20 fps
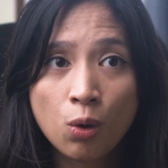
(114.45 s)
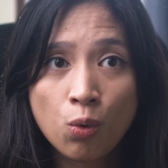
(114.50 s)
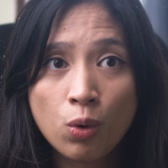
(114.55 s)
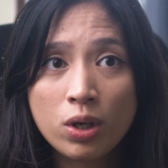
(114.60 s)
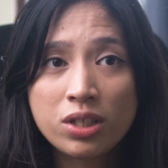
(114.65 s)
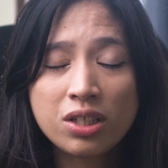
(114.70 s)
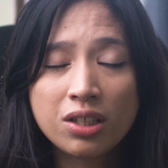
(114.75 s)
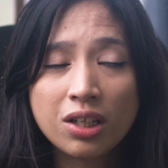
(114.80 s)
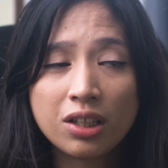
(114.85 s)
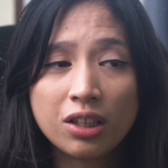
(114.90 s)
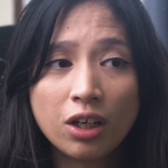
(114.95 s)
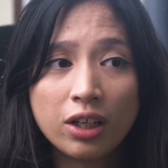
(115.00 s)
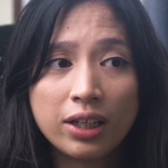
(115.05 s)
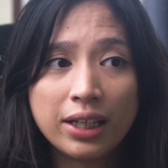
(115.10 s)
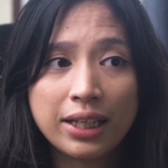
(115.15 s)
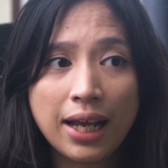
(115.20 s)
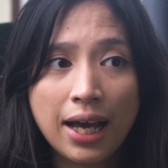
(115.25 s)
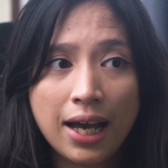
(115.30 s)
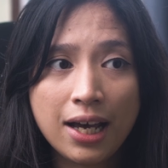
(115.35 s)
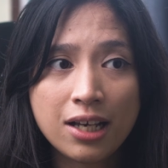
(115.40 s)
wasn't at
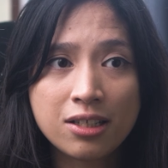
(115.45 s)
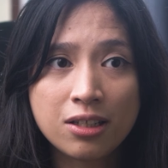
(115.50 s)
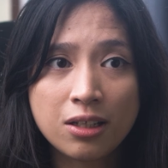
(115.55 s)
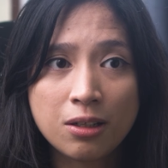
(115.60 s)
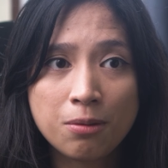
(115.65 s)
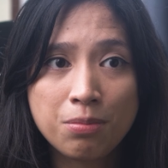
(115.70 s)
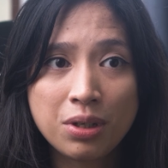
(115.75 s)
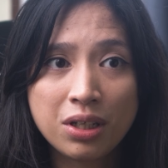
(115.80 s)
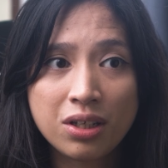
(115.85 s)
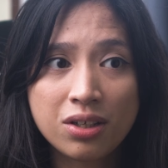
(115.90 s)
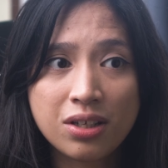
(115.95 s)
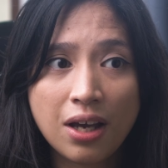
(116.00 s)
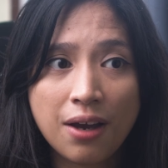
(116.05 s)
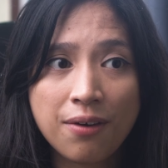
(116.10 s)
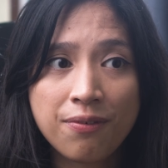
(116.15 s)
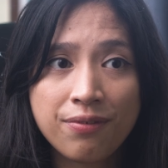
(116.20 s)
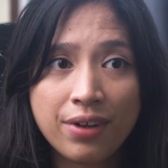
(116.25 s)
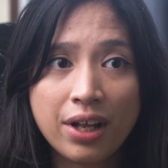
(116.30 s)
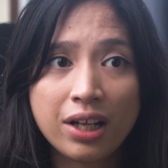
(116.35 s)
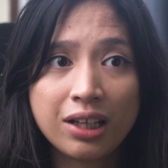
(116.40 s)
all a hassle because
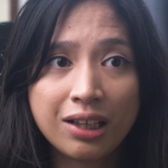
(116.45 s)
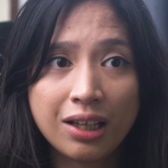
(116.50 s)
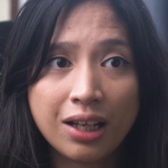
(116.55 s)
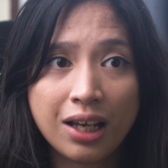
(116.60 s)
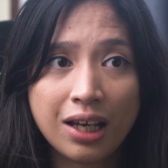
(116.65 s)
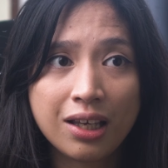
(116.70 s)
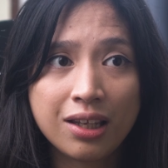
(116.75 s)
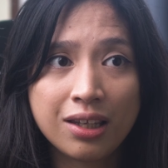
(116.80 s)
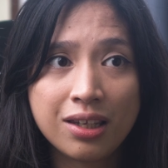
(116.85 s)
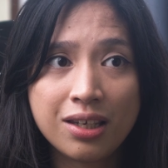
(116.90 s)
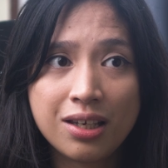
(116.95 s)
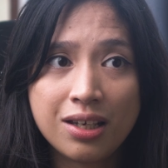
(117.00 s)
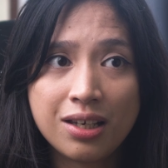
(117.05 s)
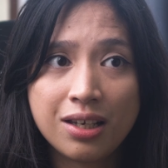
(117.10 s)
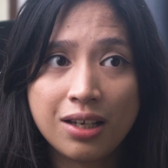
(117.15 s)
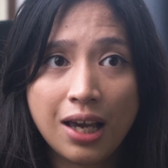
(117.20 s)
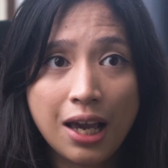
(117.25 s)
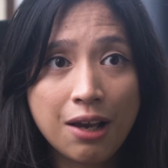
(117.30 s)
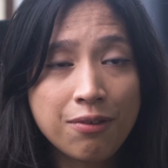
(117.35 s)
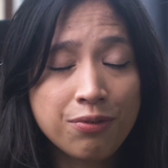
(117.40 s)
I felt like
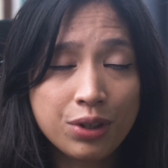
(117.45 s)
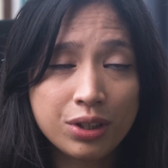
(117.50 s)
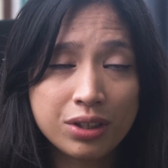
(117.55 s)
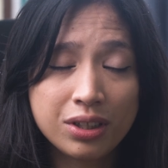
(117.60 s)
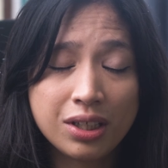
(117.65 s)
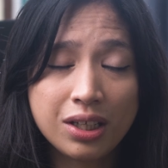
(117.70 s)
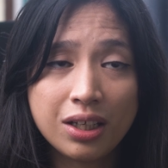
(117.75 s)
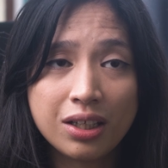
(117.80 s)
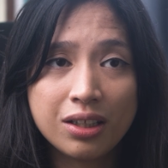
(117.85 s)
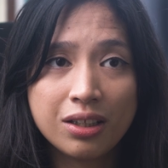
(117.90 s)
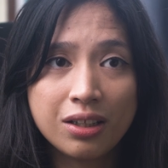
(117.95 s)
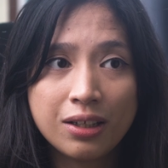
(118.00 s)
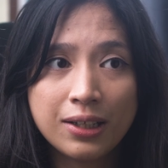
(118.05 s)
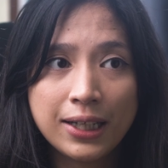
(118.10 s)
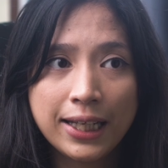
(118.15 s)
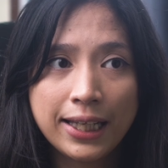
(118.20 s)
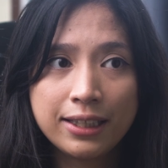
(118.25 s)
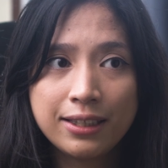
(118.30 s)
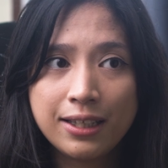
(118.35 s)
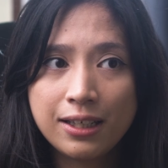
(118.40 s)
the A14
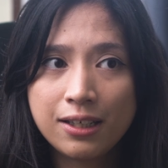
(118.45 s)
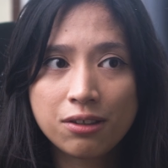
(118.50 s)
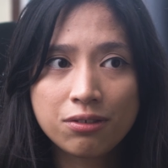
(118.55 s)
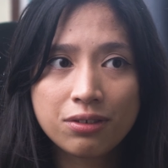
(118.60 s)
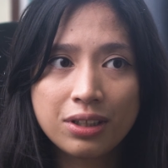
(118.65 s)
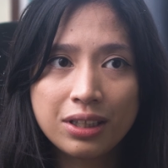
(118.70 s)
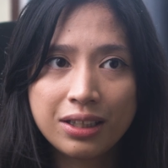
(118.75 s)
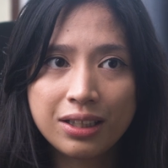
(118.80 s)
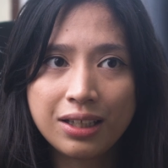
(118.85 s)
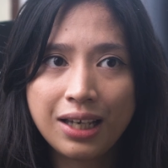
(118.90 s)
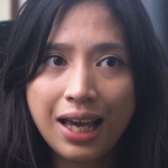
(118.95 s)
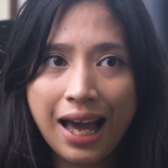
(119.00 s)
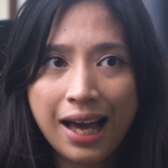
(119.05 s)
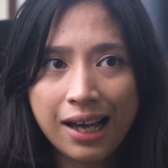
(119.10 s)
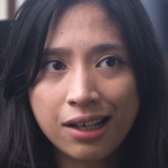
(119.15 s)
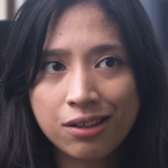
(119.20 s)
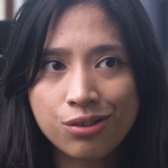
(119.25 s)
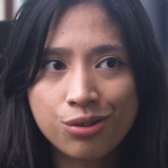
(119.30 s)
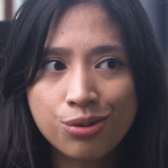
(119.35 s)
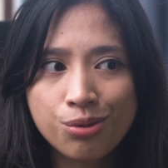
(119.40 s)
didn't really
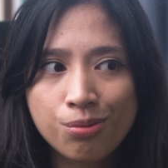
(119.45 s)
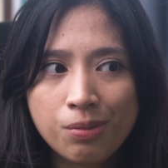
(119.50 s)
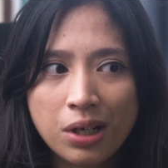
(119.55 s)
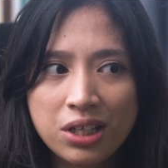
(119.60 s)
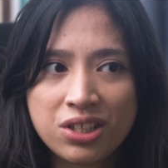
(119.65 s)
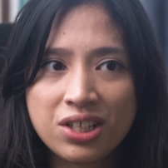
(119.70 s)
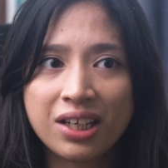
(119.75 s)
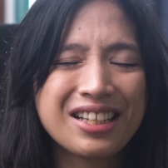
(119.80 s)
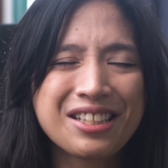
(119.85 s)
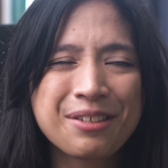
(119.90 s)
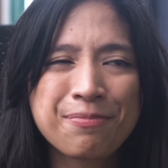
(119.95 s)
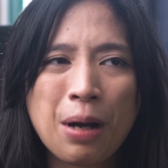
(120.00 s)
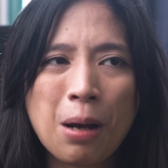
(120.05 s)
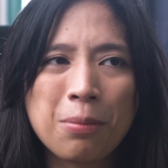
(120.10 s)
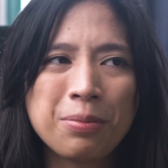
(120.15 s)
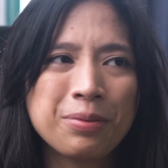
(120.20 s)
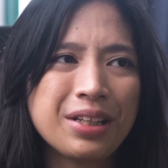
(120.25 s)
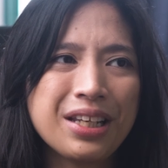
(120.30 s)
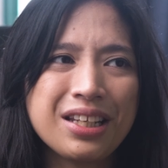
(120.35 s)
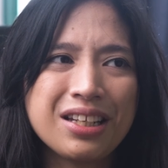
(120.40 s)
add too much. It's
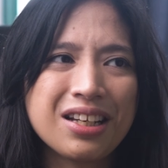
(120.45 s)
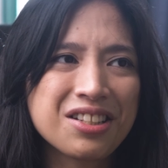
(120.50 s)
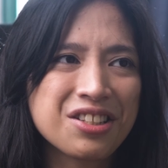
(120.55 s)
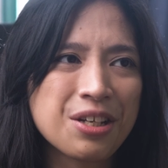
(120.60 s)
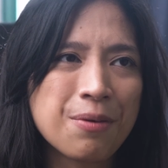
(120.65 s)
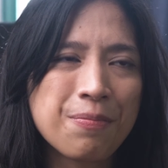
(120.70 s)
probably not